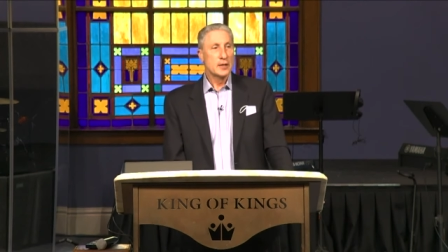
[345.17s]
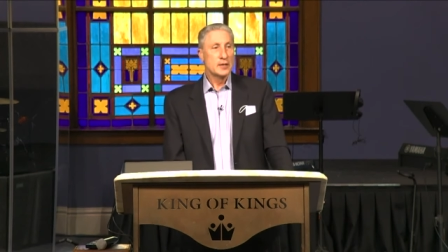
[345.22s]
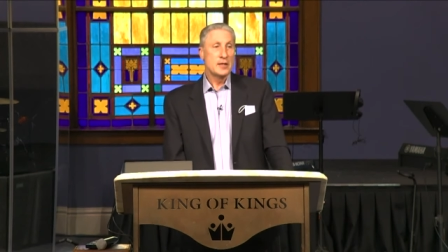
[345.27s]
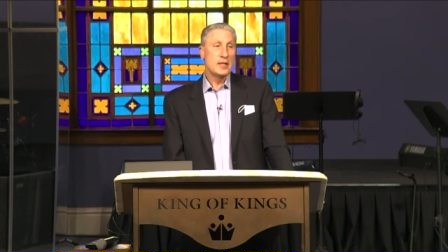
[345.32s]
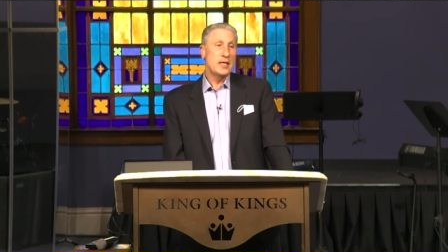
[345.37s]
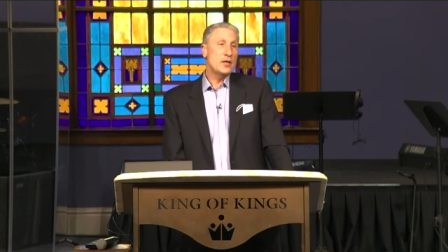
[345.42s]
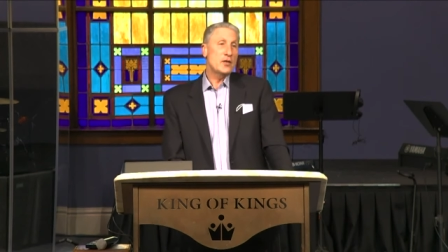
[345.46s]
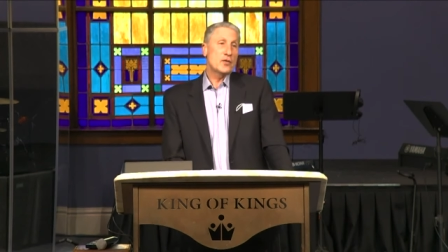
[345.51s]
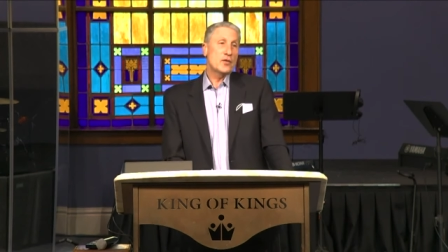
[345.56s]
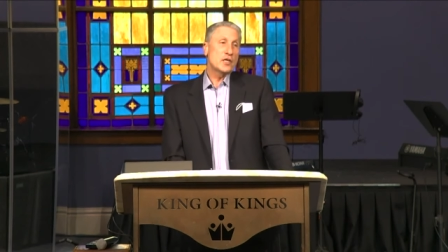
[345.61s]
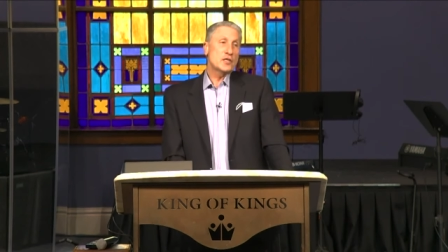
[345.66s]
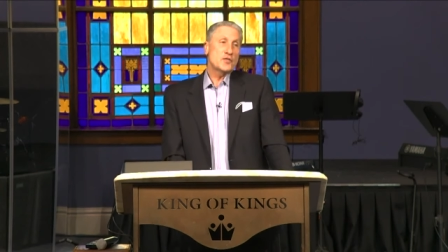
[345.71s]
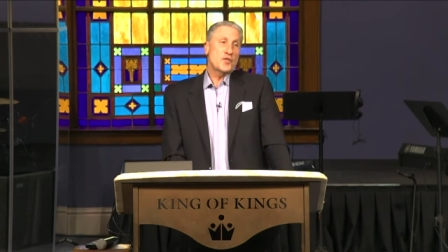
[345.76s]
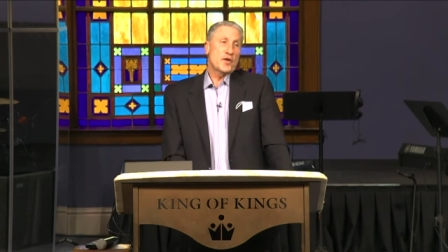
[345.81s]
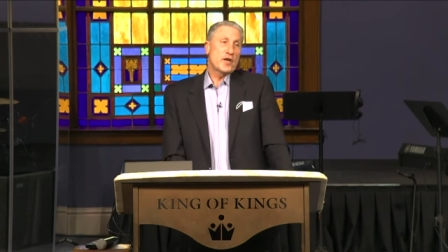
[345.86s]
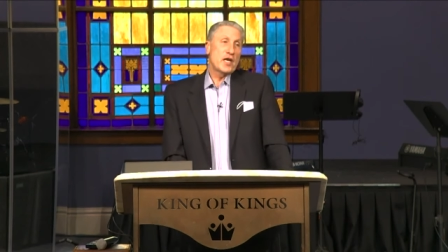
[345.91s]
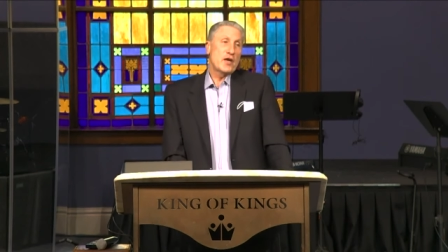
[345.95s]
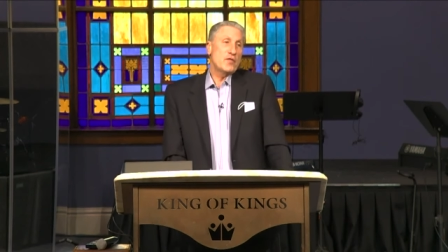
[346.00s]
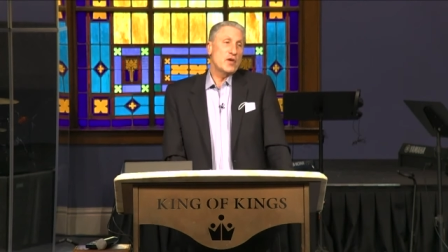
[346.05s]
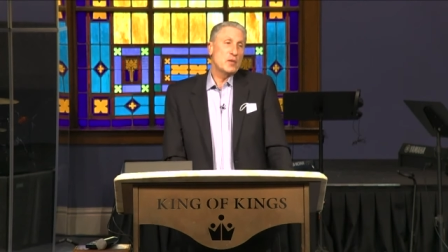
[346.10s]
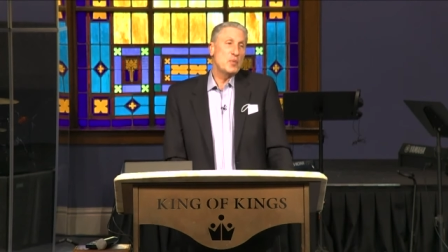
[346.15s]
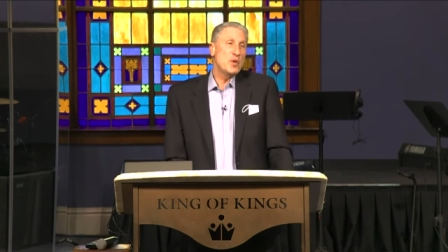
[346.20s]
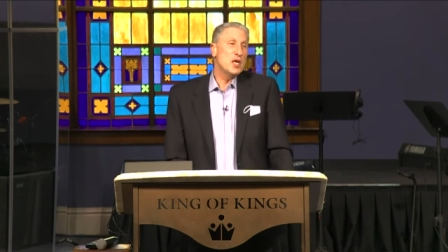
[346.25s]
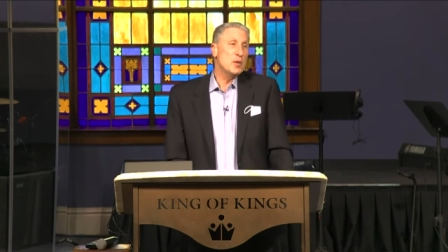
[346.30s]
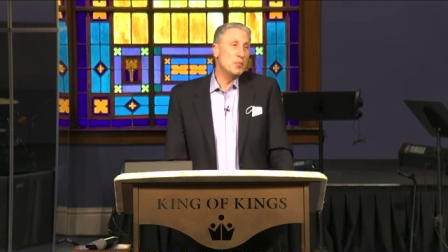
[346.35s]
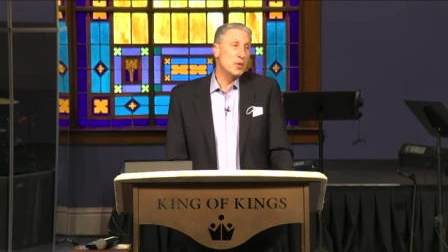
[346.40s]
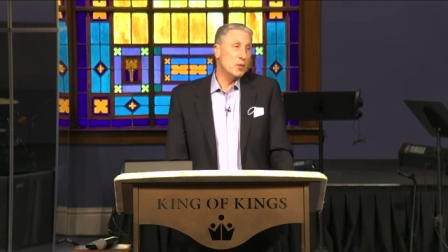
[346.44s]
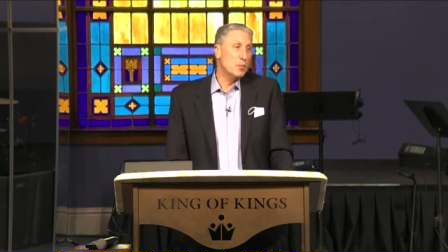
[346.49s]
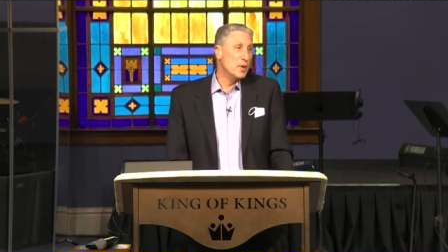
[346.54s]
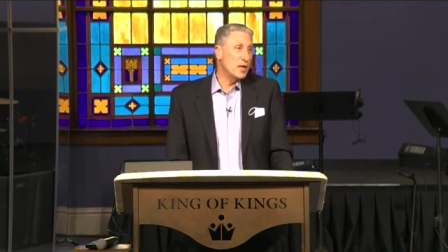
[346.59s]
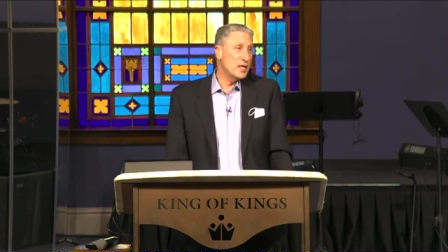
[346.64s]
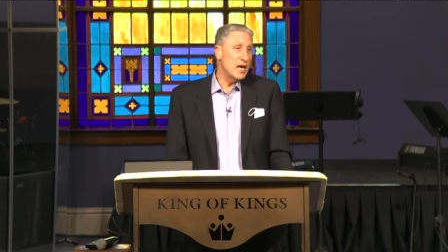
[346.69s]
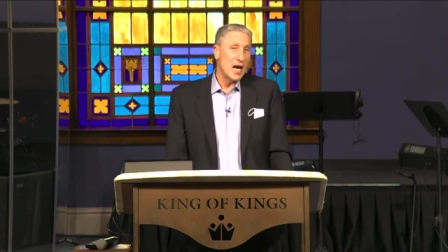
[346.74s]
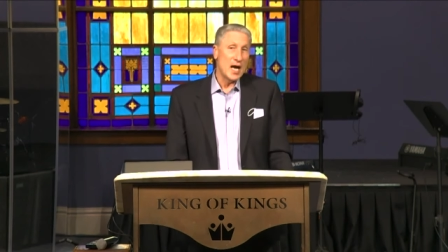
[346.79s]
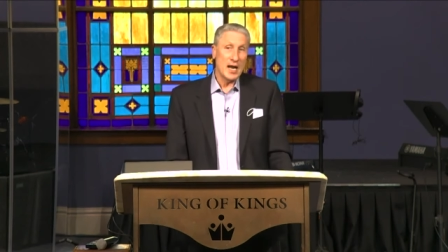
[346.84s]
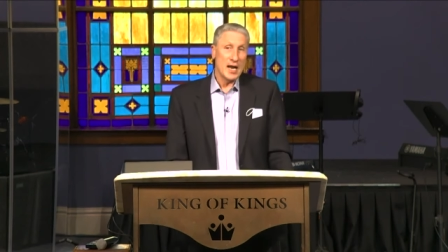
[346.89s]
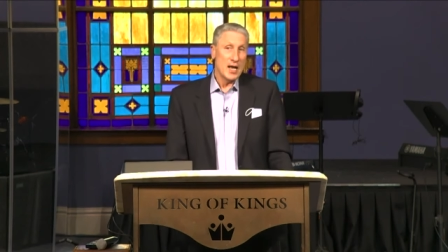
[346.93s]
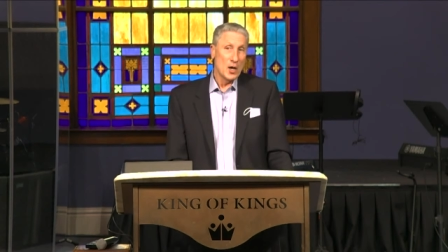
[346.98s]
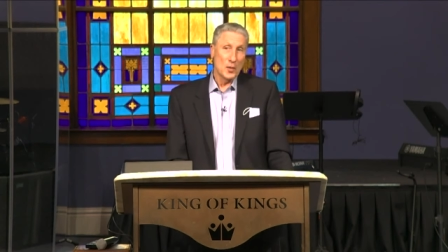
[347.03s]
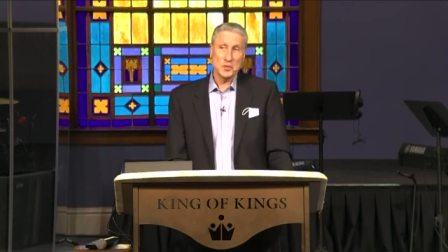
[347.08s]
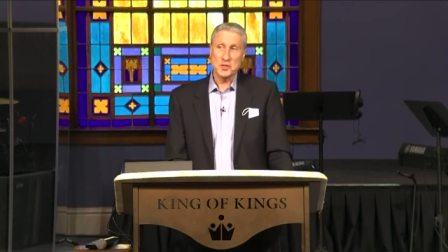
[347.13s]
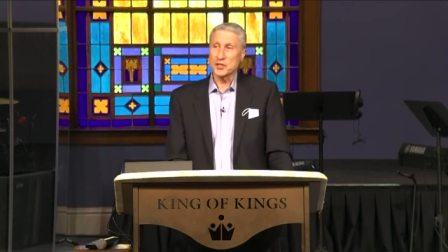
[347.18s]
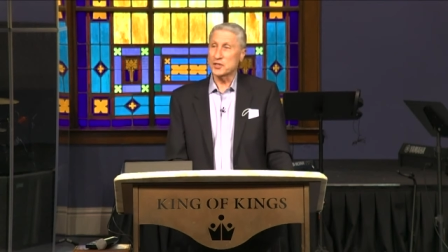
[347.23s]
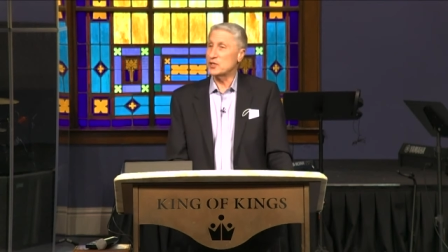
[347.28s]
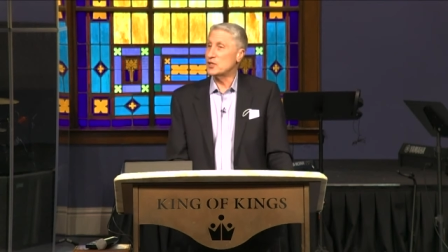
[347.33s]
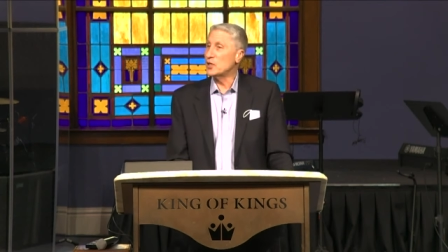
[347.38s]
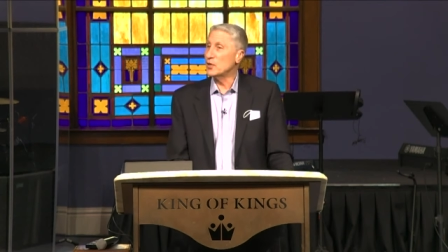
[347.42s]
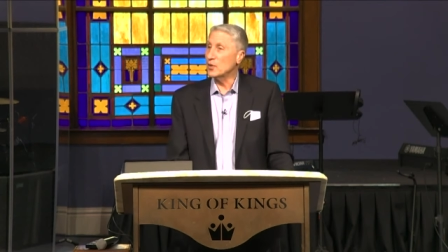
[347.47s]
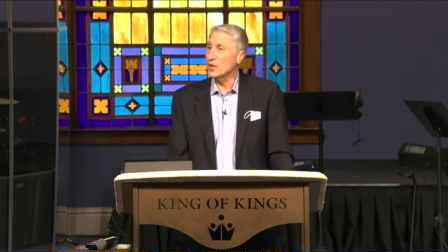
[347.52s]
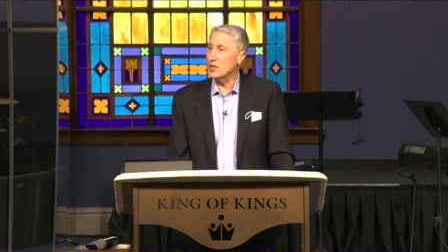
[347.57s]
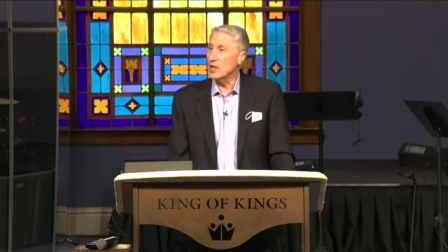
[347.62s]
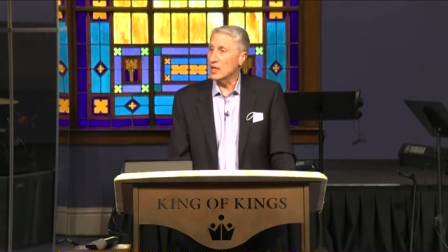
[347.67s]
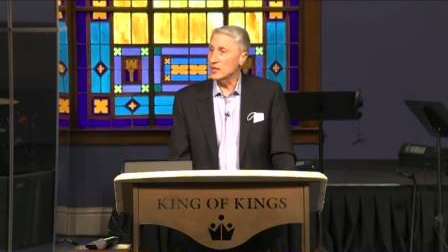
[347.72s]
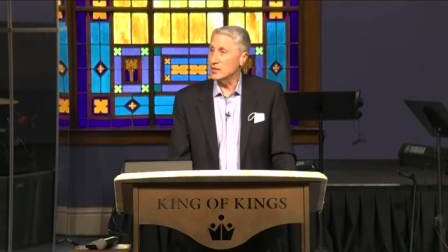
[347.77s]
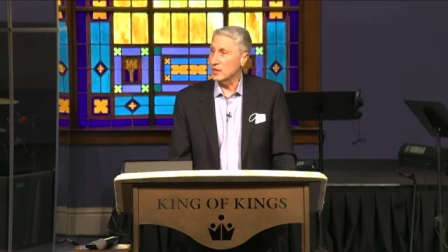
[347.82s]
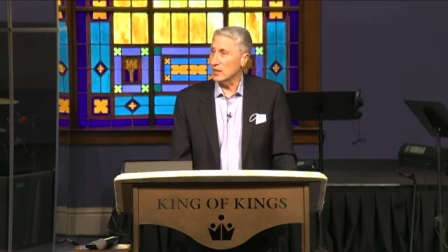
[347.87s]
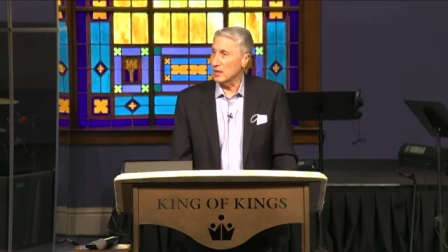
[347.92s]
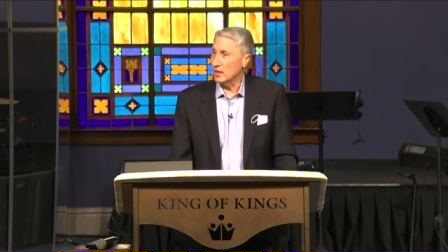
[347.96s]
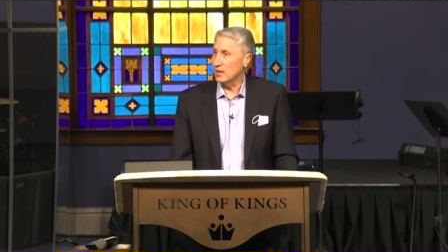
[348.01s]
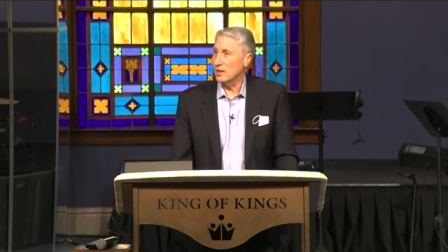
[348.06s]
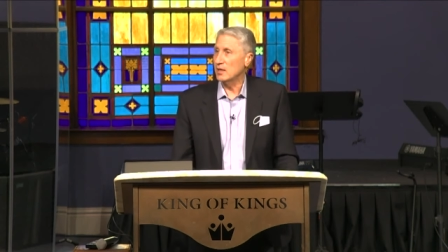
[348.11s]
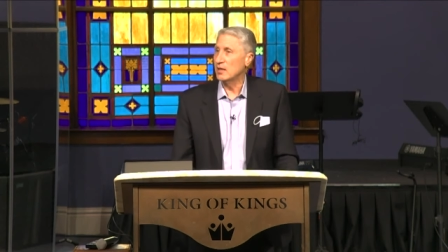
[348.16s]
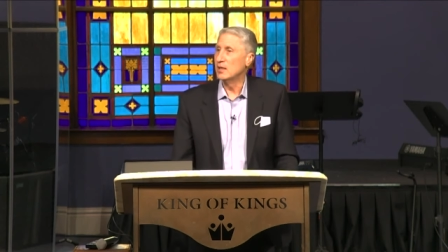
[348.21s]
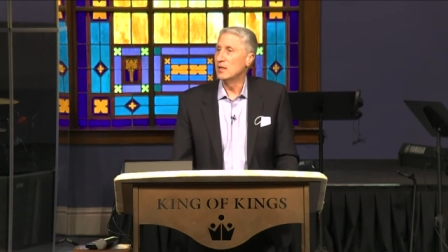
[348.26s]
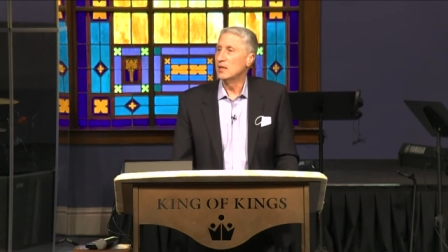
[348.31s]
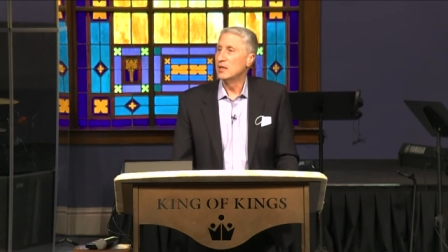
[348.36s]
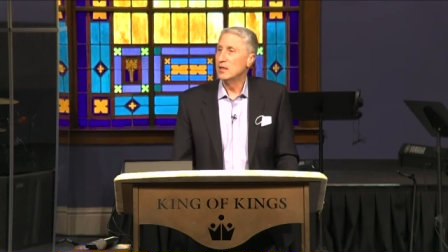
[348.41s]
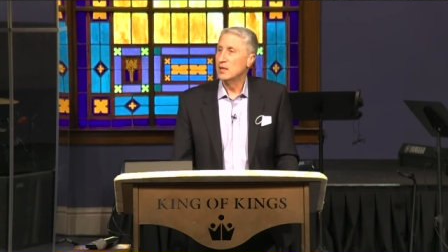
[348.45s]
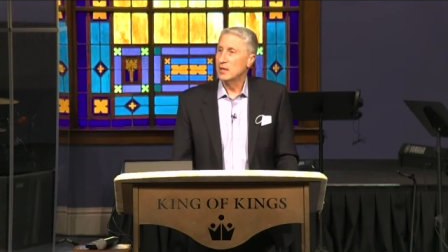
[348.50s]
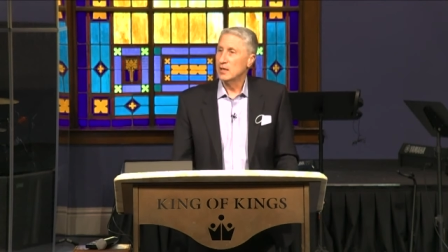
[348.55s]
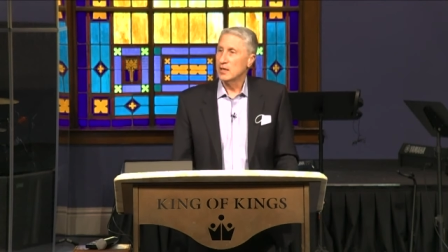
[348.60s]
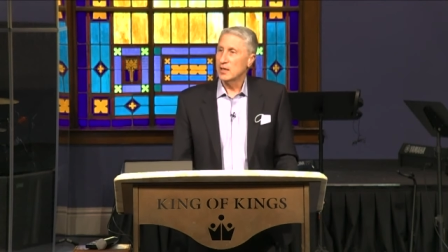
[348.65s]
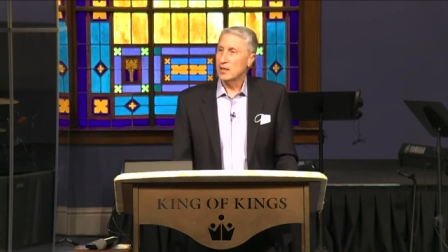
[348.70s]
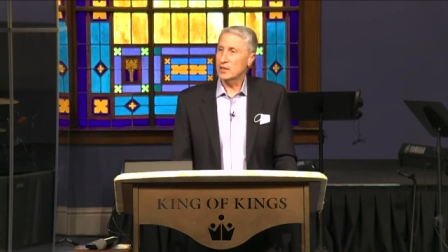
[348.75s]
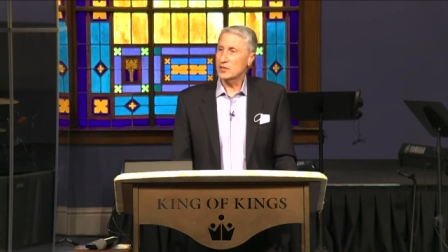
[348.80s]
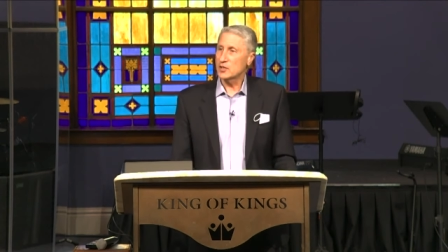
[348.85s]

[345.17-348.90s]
Neither is forgiving people, but God helps us do it, doesn't He?